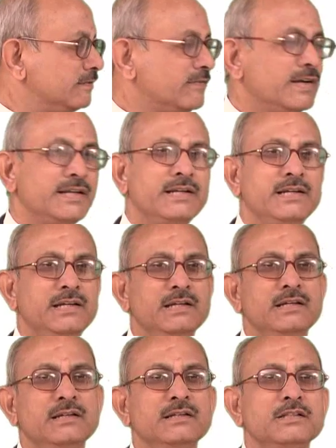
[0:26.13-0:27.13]
finally
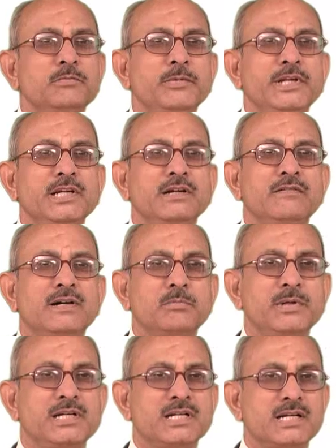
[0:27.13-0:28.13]
the meaning of
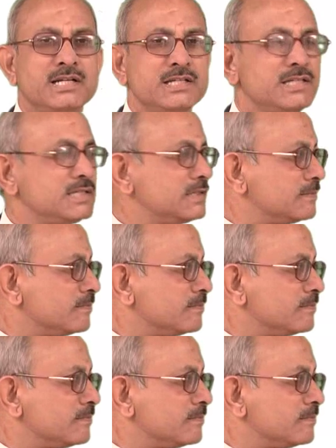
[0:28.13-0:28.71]
arbitrage.